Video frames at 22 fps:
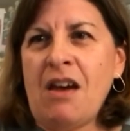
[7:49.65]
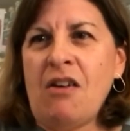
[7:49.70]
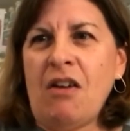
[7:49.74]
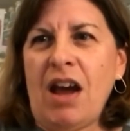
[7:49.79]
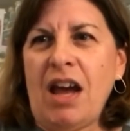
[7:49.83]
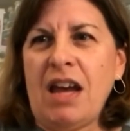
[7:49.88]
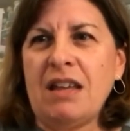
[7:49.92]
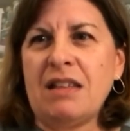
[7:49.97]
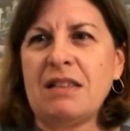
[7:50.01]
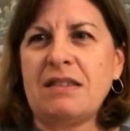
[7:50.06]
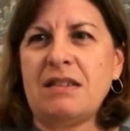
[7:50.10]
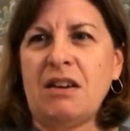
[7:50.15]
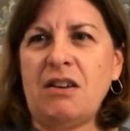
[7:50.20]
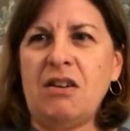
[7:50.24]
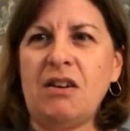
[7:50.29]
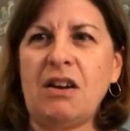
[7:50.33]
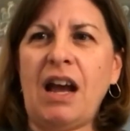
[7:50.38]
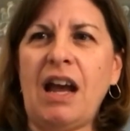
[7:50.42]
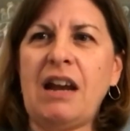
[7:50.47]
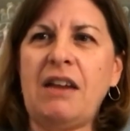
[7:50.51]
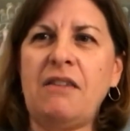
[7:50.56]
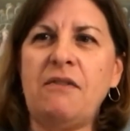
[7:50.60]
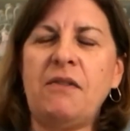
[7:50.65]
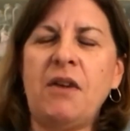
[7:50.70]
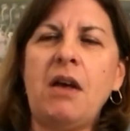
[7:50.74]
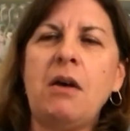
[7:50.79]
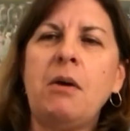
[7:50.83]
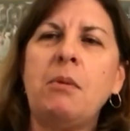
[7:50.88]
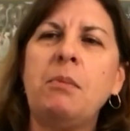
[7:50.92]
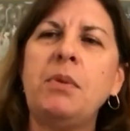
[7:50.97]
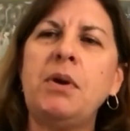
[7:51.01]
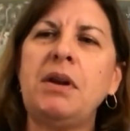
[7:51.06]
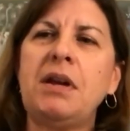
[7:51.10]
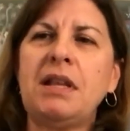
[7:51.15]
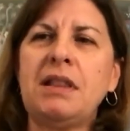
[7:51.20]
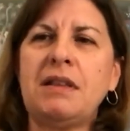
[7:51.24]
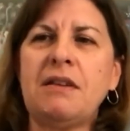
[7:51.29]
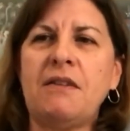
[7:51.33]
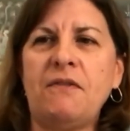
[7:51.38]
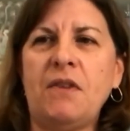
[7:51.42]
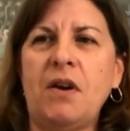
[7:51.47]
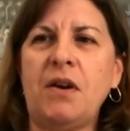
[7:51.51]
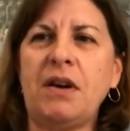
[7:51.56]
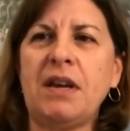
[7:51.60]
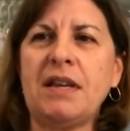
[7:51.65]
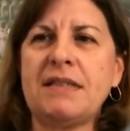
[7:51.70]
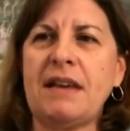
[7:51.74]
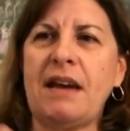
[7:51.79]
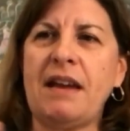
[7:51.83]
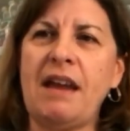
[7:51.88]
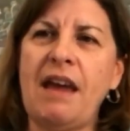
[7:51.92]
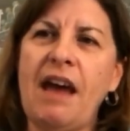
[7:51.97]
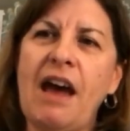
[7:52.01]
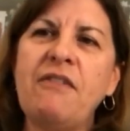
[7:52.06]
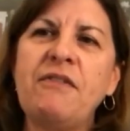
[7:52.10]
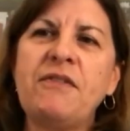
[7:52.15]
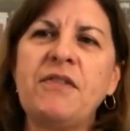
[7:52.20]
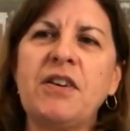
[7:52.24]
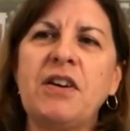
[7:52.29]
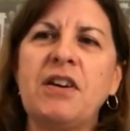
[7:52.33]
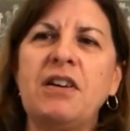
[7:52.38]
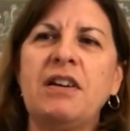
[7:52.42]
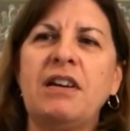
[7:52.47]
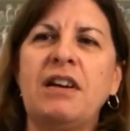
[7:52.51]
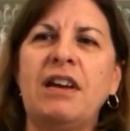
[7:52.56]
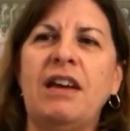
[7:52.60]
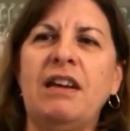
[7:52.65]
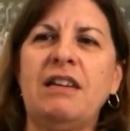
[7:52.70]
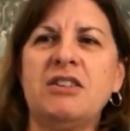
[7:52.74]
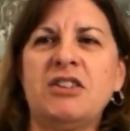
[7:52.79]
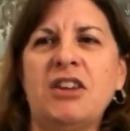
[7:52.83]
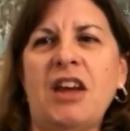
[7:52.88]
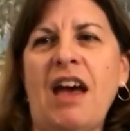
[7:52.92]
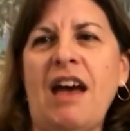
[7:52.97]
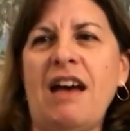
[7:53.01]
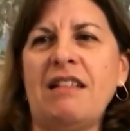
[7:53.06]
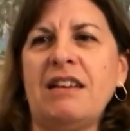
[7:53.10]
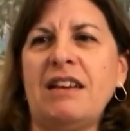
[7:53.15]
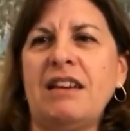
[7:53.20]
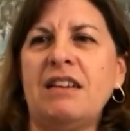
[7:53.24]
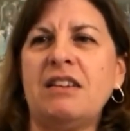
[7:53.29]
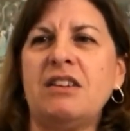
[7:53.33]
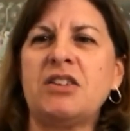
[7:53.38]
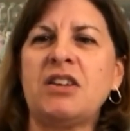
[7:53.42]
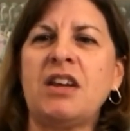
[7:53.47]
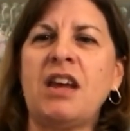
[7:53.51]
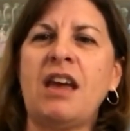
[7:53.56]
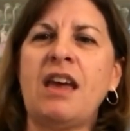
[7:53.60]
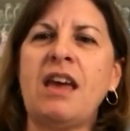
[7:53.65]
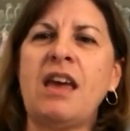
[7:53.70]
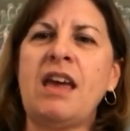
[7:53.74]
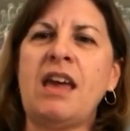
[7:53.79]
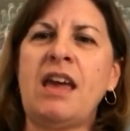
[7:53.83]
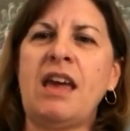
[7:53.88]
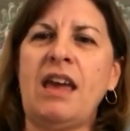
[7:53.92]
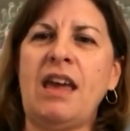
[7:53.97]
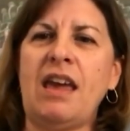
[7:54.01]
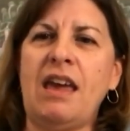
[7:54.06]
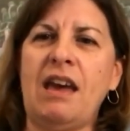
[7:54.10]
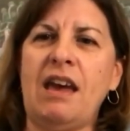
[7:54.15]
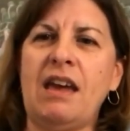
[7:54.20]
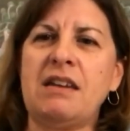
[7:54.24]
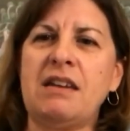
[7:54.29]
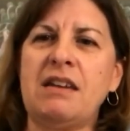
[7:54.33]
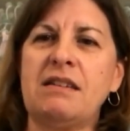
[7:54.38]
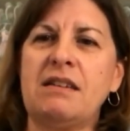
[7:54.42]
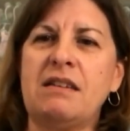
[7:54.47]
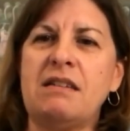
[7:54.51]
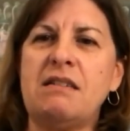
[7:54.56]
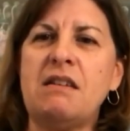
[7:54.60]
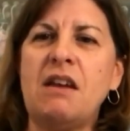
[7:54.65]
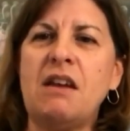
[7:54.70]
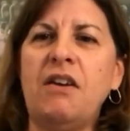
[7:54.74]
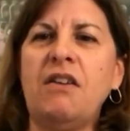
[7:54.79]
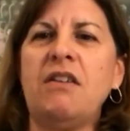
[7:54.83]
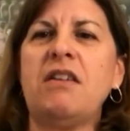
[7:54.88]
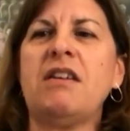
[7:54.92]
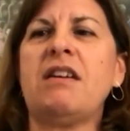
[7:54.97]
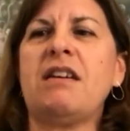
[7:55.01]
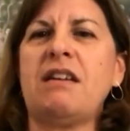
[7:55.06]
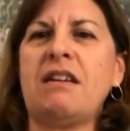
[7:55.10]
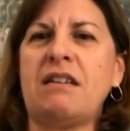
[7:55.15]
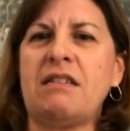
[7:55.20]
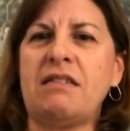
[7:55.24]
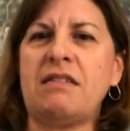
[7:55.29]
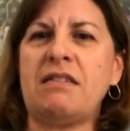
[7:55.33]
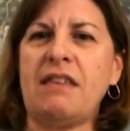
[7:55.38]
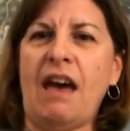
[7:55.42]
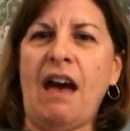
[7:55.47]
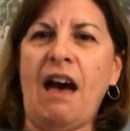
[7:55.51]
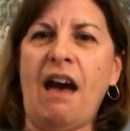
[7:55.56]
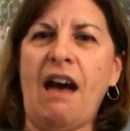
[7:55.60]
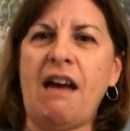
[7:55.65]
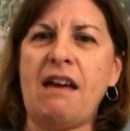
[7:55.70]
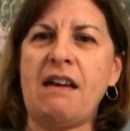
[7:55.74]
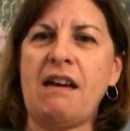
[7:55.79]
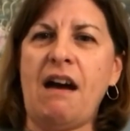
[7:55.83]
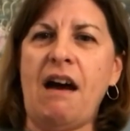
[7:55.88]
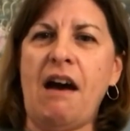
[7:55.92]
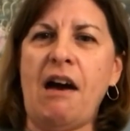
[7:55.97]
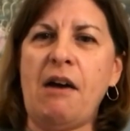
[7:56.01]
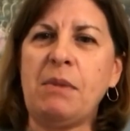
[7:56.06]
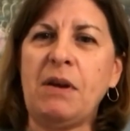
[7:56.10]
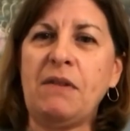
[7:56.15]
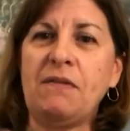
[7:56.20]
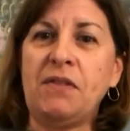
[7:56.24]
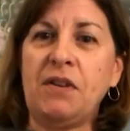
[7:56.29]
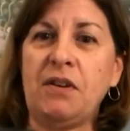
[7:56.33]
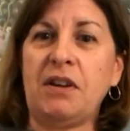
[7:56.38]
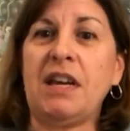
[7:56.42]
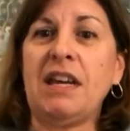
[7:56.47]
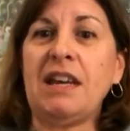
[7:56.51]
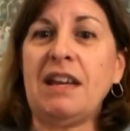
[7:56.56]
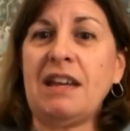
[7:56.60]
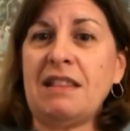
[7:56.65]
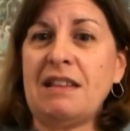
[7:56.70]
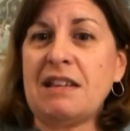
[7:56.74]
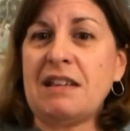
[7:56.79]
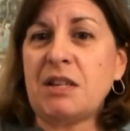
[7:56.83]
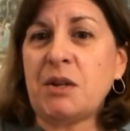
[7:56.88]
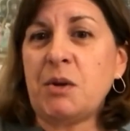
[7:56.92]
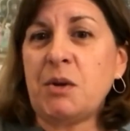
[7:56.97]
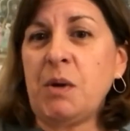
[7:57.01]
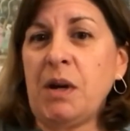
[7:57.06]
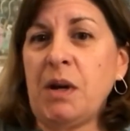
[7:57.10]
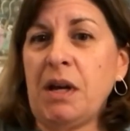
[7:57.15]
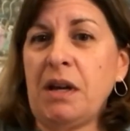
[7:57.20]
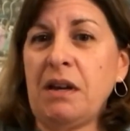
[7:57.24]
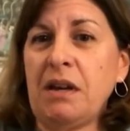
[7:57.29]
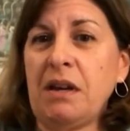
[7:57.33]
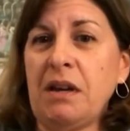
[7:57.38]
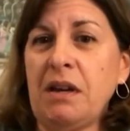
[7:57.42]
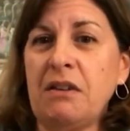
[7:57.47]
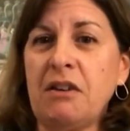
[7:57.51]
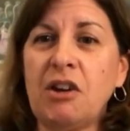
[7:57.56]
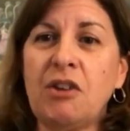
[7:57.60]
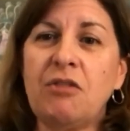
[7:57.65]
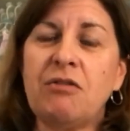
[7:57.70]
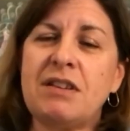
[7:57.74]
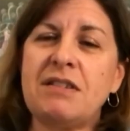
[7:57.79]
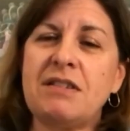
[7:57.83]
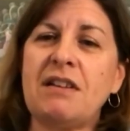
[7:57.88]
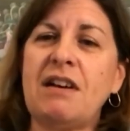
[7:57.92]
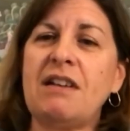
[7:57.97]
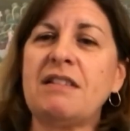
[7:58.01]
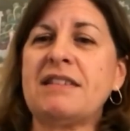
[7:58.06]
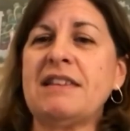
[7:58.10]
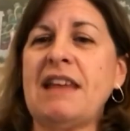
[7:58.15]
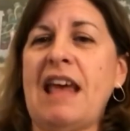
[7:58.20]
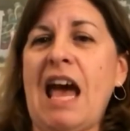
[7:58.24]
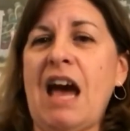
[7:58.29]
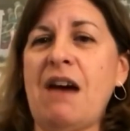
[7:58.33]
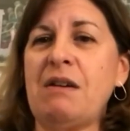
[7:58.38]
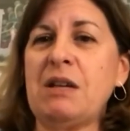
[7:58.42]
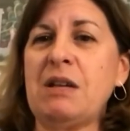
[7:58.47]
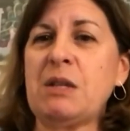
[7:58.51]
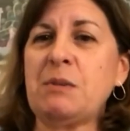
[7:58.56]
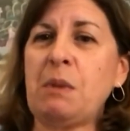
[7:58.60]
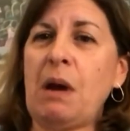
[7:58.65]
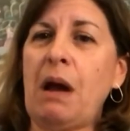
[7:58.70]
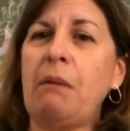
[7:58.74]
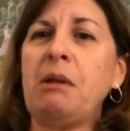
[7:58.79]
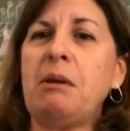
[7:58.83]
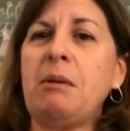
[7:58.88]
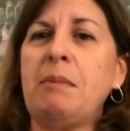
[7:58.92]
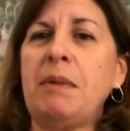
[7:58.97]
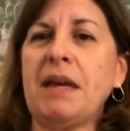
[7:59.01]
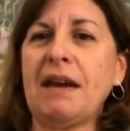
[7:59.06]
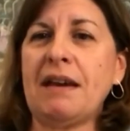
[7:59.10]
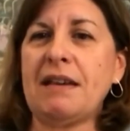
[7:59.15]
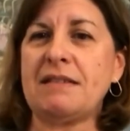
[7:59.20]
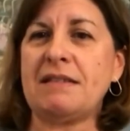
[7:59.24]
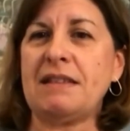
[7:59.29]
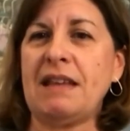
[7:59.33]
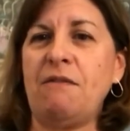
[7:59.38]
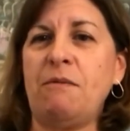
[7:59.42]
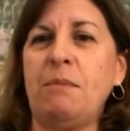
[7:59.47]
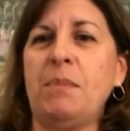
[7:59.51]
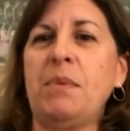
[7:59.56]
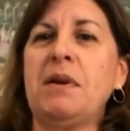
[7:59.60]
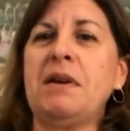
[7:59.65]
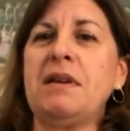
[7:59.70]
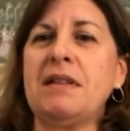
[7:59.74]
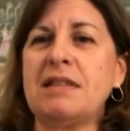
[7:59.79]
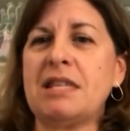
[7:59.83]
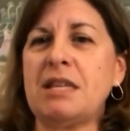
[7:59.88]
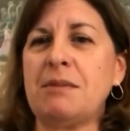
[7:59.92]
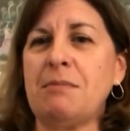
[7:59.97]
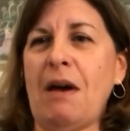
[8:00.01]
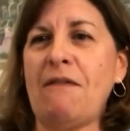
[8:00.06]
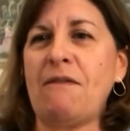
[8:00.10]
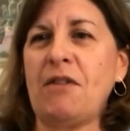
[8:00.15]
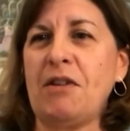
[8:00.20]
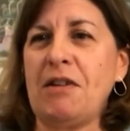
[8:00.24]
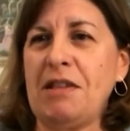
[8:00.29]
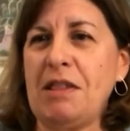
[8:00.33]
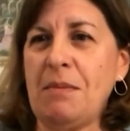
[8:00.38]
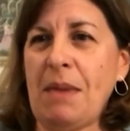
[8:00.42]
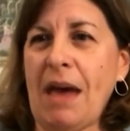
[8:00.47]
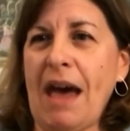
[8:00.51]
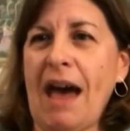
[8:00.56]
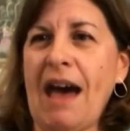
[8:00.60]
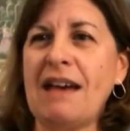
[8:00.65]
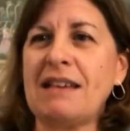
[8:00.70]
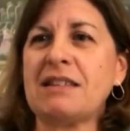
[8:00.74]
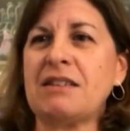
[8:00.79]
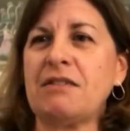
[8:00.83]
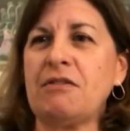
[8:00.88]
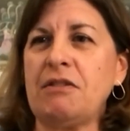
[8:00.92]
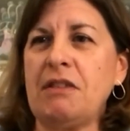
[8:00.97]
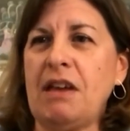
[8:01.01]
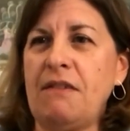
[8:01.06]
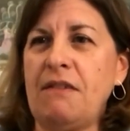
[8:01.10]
And so you're kind of putting the focus on effort and challenge, and noting that if they're getting these quick, good results now, it's probably because they've put in some effort in the past, or